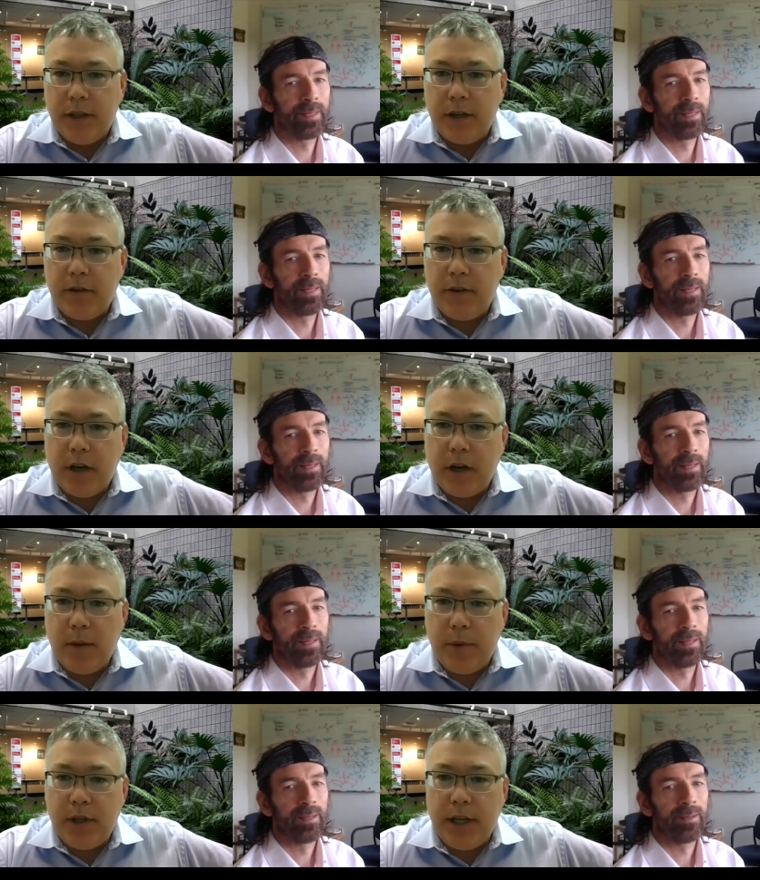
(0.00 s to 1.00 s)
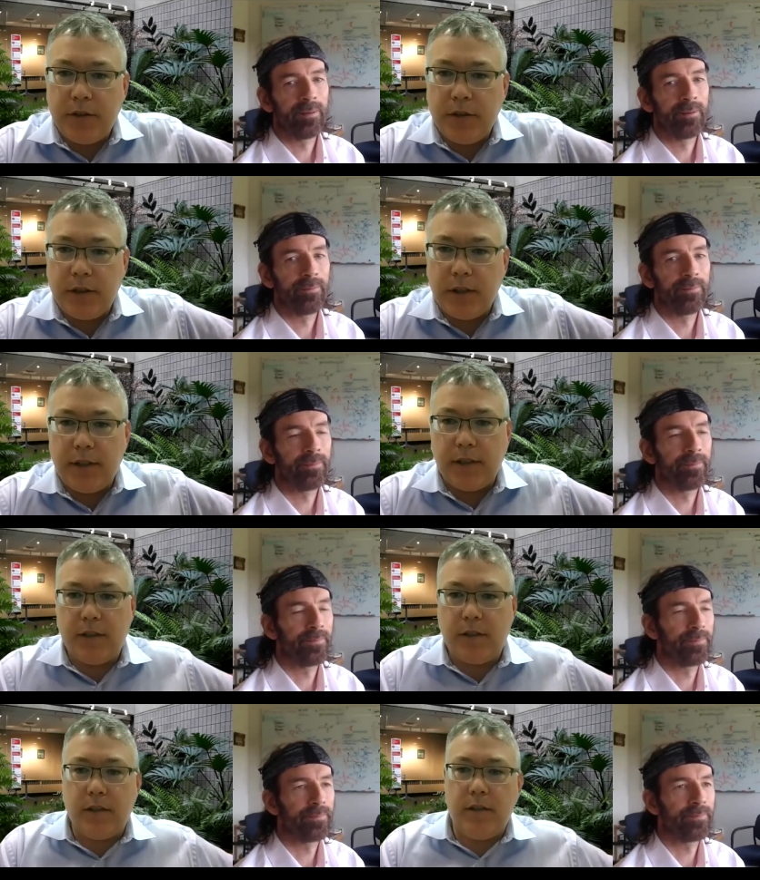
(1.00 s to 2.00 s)
Speaker 1: And are there any computational
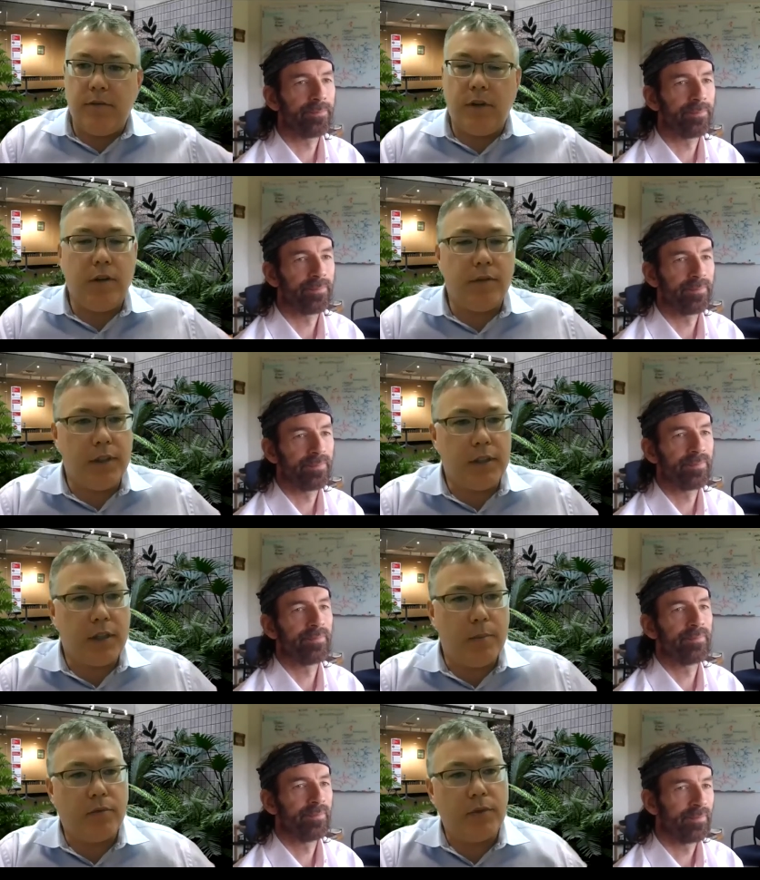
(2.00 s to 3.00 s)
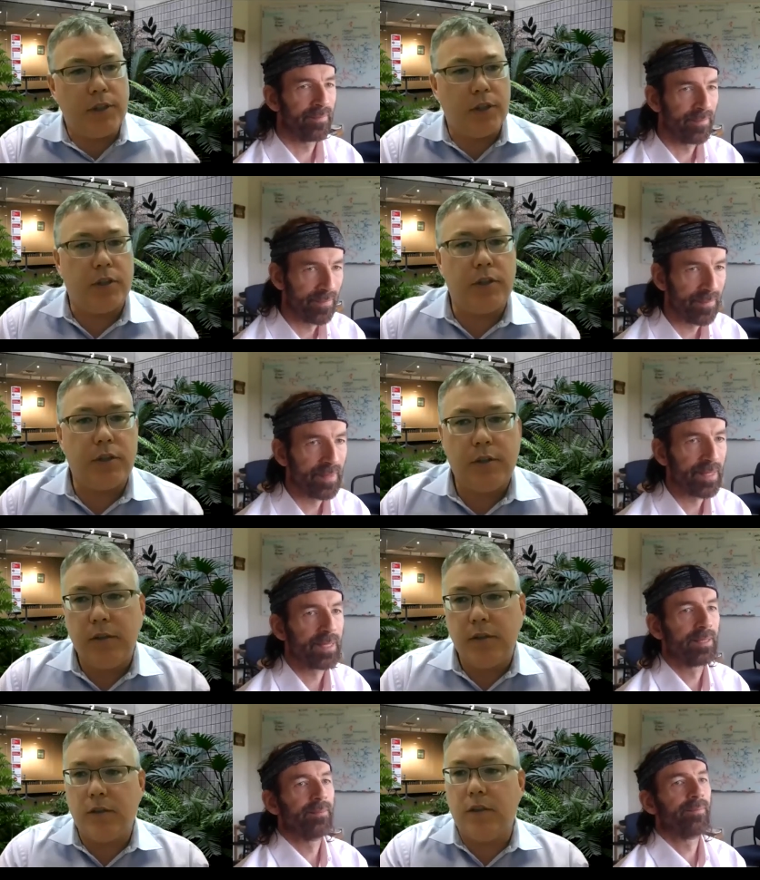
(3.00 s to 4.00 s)
scientists involved in this type of research?
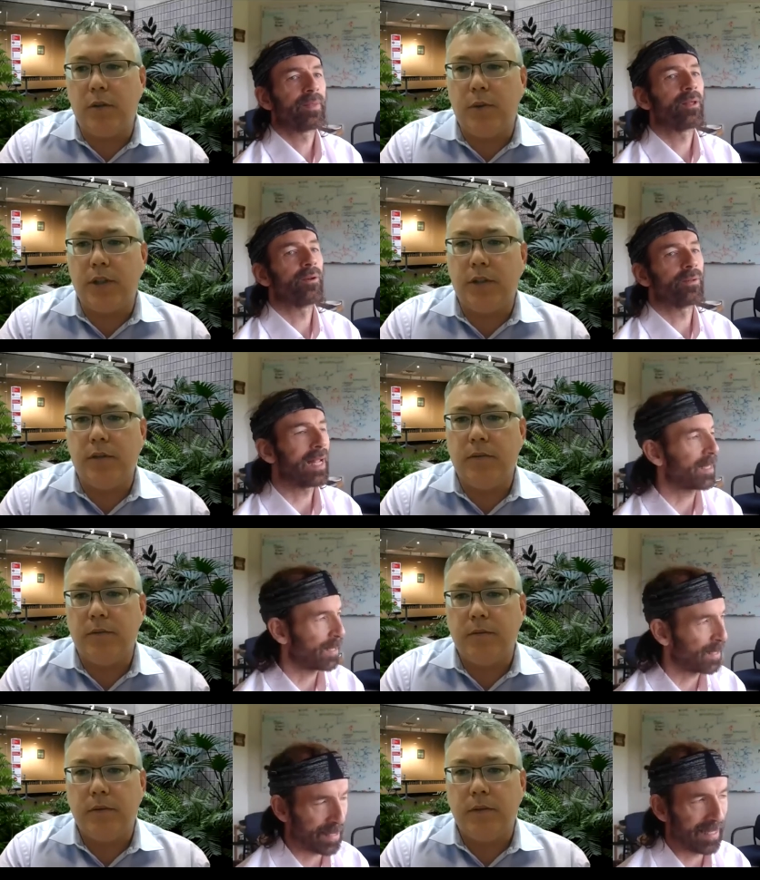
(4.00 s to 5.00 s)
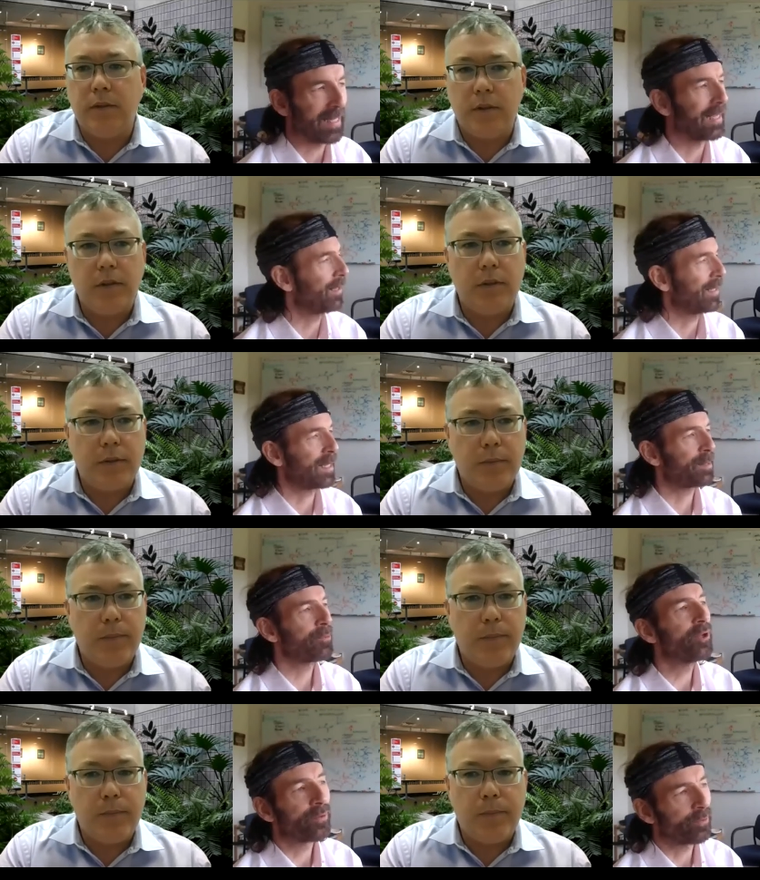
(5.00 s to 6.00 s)
It's a good question. It's
Speaker 2: a
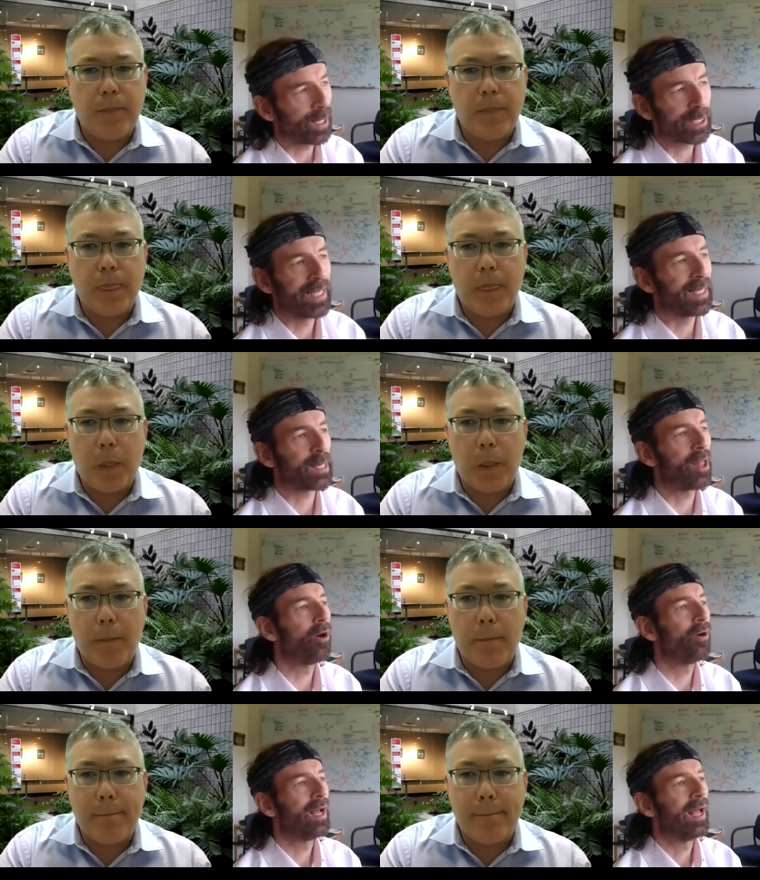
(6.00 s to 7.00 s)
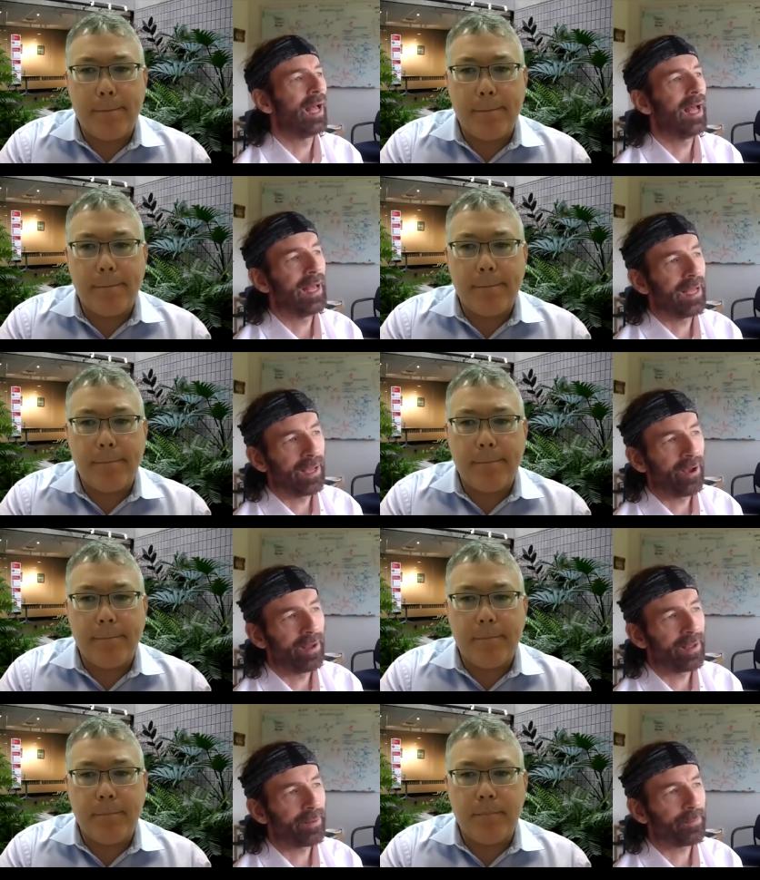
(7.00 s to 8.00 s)
beautiful question. So uh,
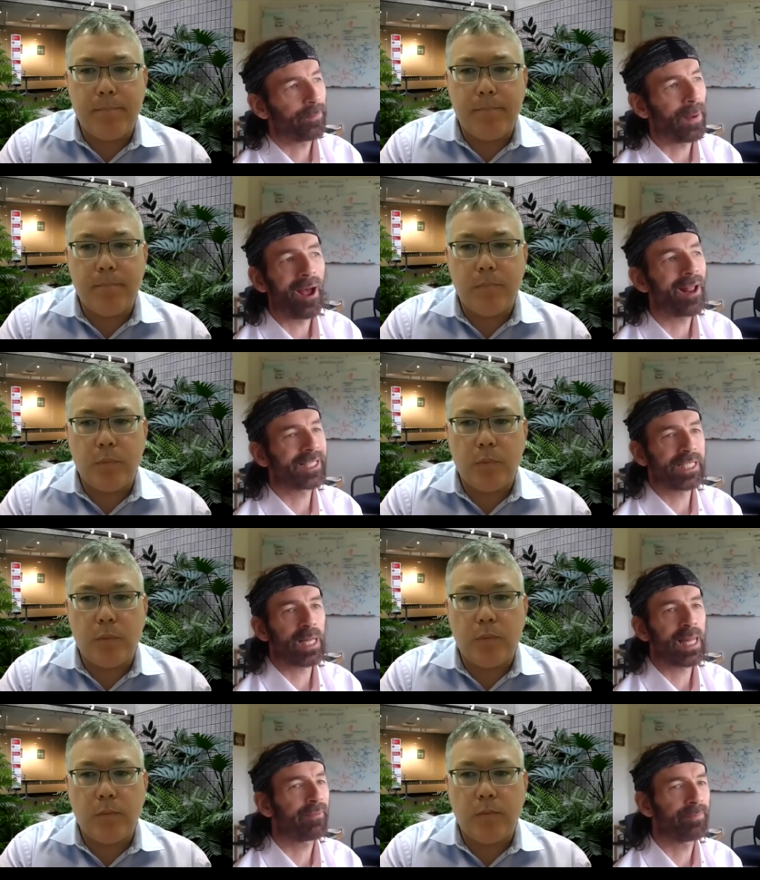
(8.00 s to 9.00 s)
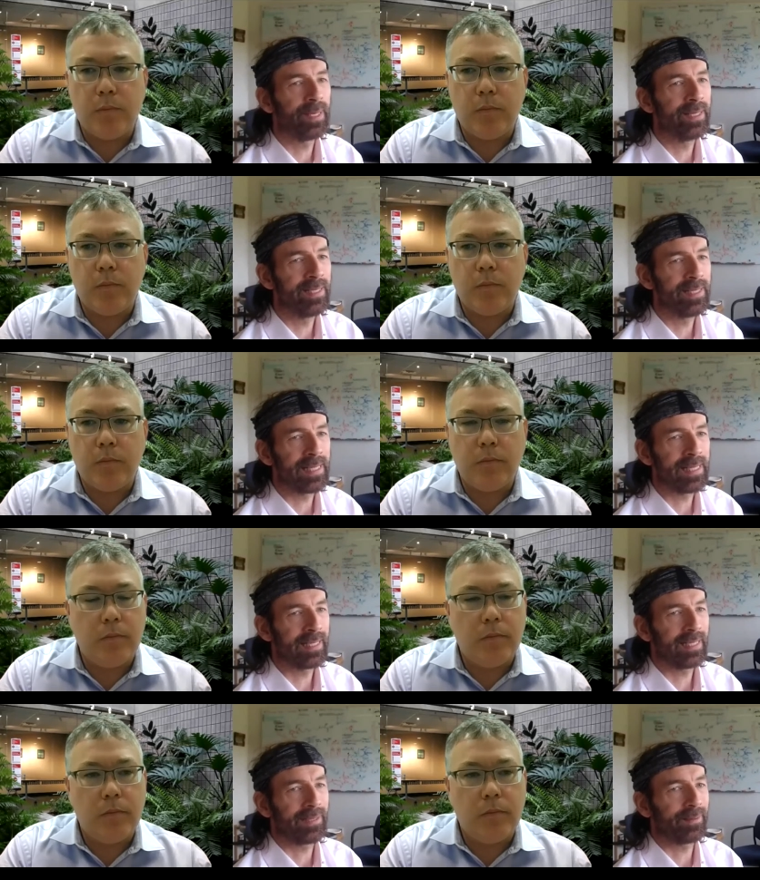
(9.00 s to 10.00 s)
biologists have been
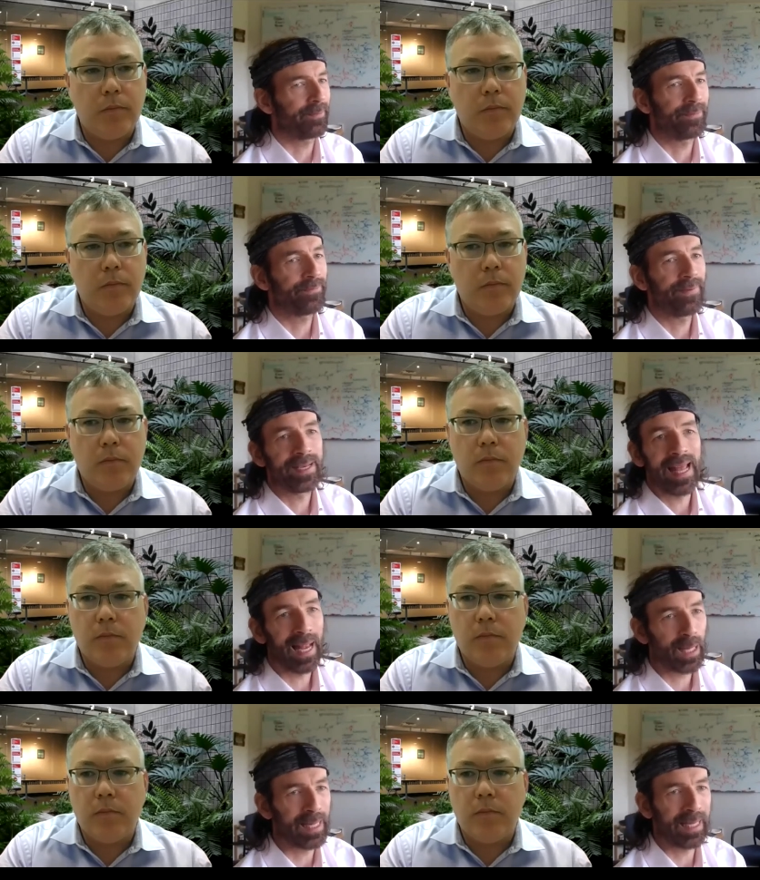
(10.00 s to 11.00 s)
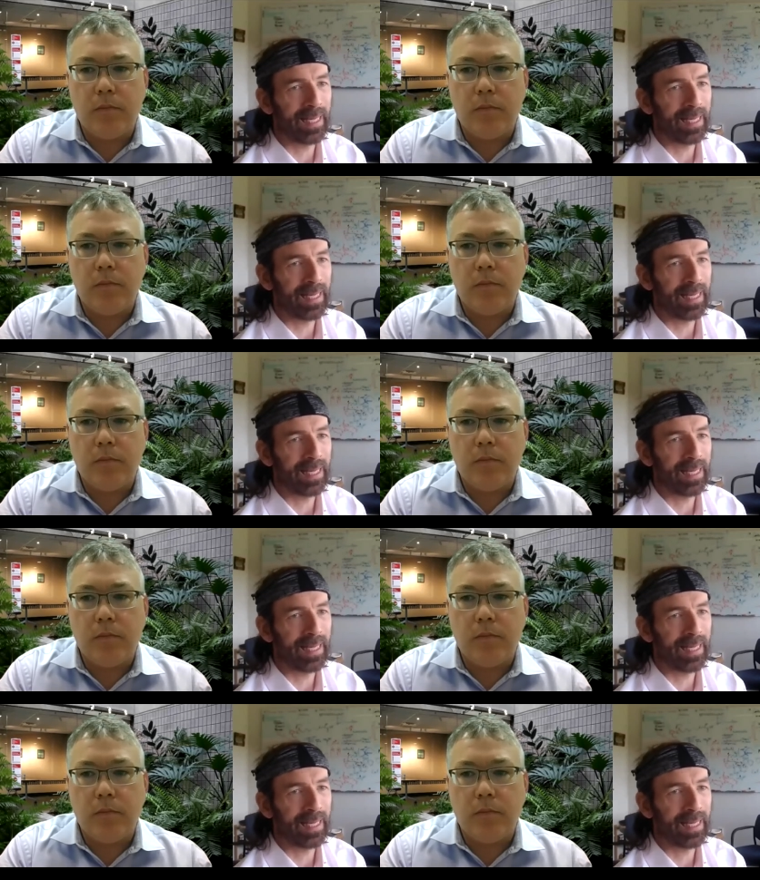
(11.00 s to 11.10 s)
fantastic